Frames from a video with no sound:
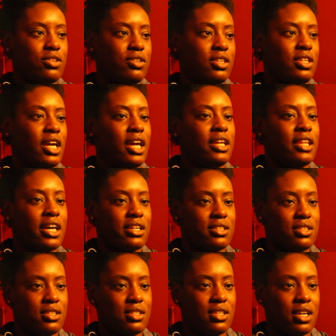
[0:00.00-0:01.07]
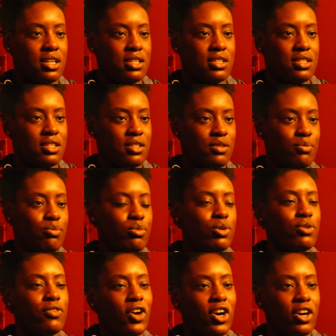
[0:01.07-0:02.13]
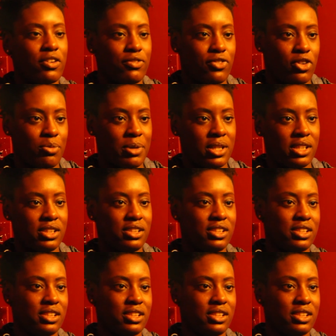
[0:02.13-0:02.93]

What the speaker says: gain that success and move on from us